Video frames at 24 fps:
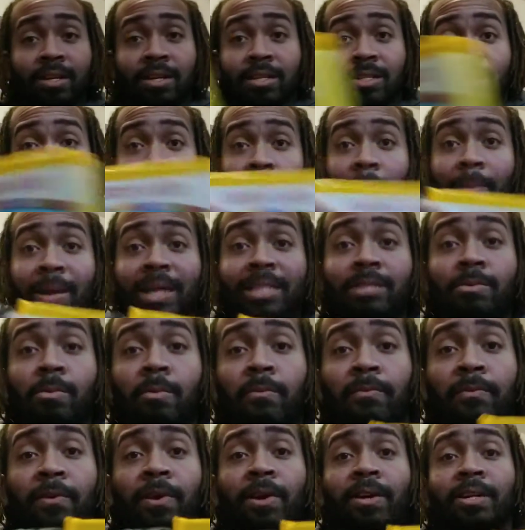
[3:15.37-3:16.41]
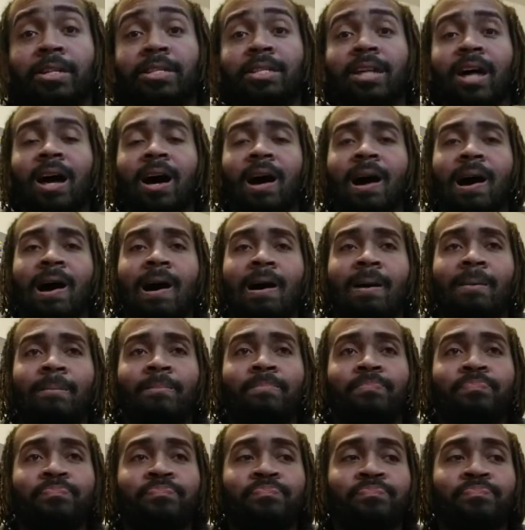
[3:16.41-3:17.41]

So, basically, first, now,